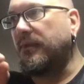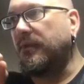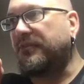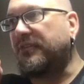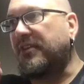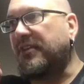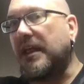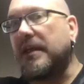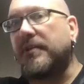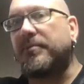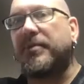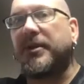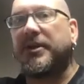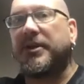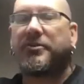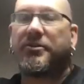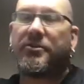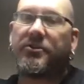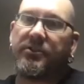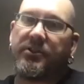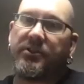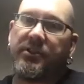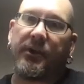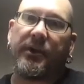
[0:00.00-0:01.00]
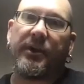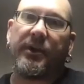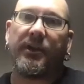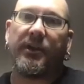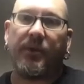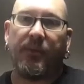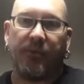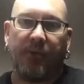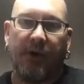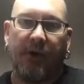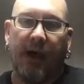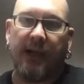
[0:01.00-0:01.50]
Take pictures during
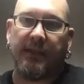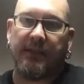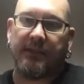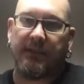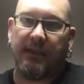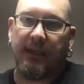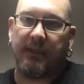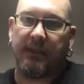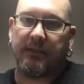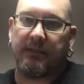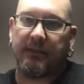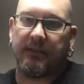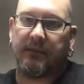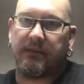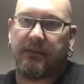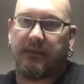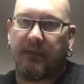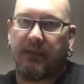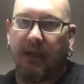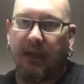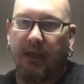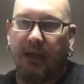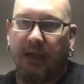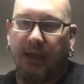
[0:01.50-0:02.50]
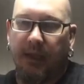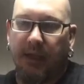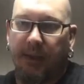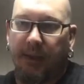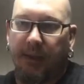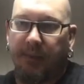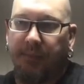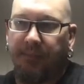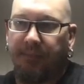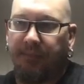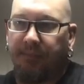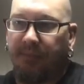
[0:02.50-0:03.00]
your process.
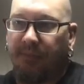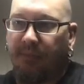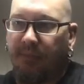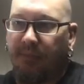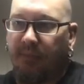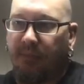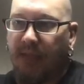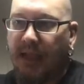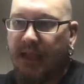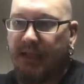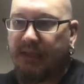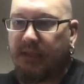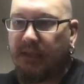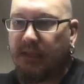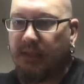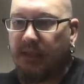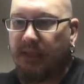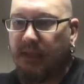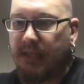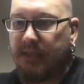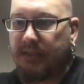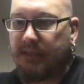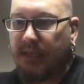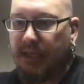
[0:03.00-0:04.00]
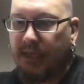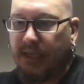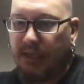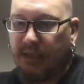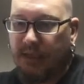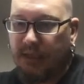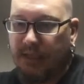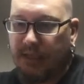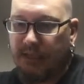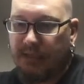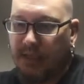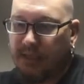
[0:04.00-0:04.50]
That's
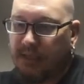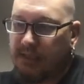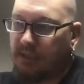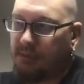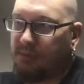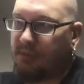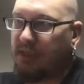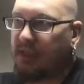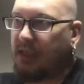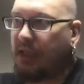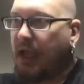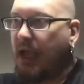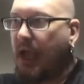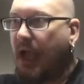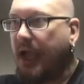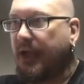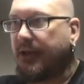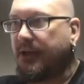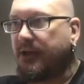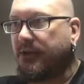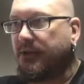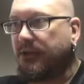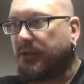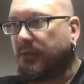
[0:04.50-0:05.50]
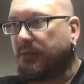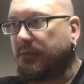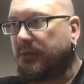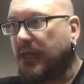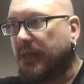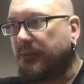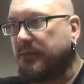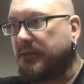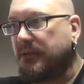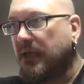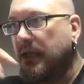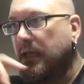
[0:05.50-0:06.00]
like something I do
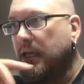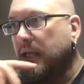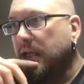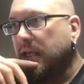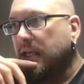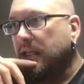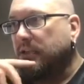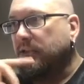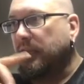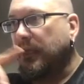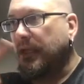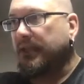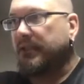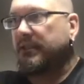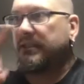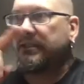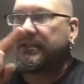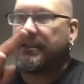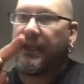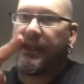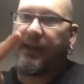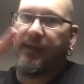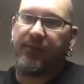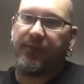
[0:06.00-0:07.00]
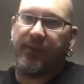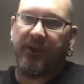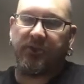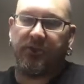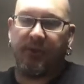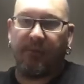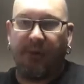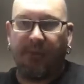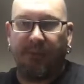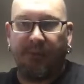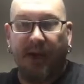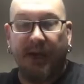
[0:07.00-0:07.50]
sometimes. So I take a
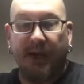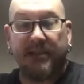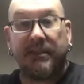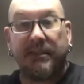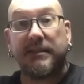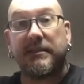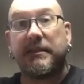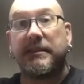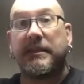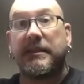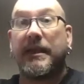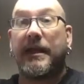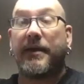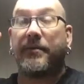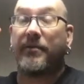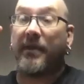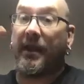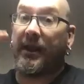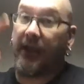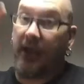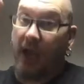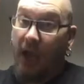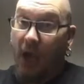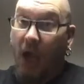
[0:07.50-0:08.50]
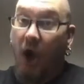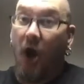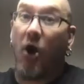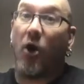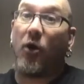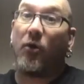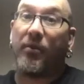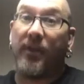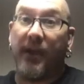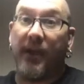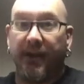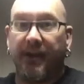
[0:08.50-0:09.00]
picture of my process and then I'm like,
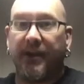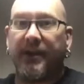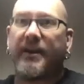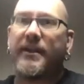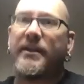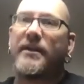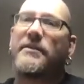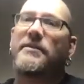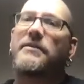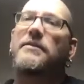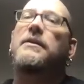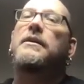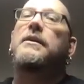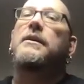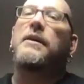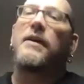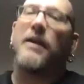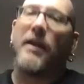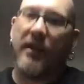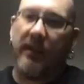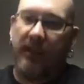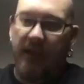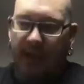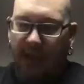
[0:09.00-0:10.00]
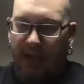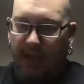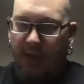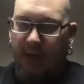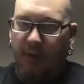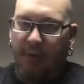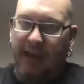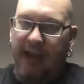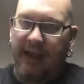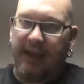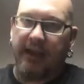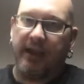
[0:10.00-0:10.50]
oh, there it is. And then I
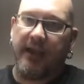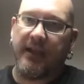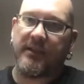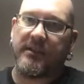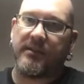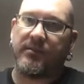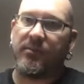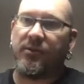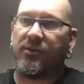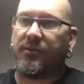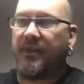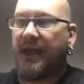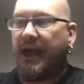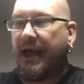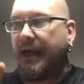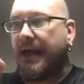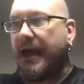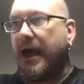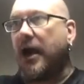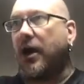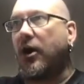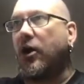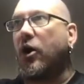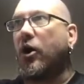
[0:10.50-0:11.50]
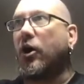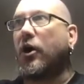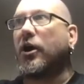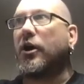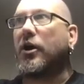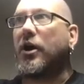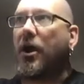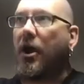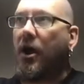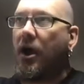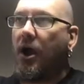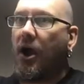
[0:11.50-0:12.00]
go back and I smooth that out,
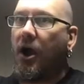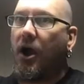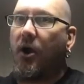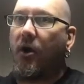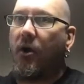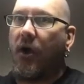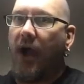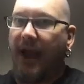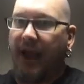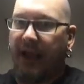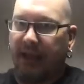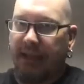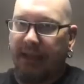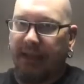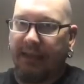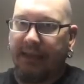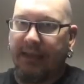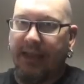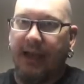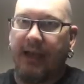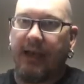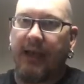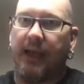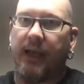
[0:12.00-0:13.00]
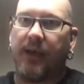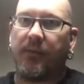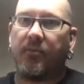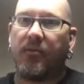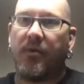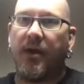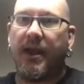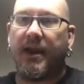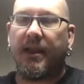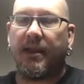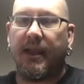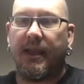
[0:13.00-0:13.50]
or, oh, I clean that up,
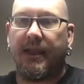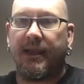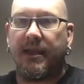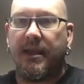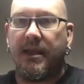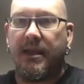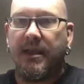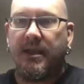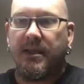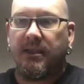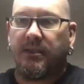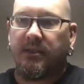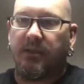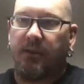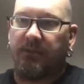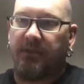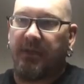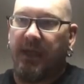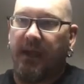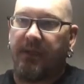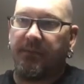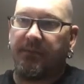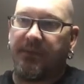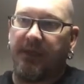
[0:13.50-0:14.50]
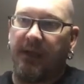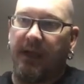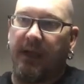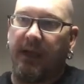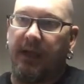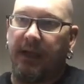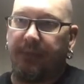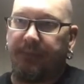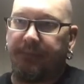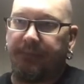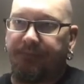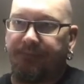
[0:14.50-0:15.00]
right? Like sometimes
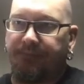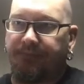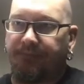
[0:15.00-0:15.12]
I'm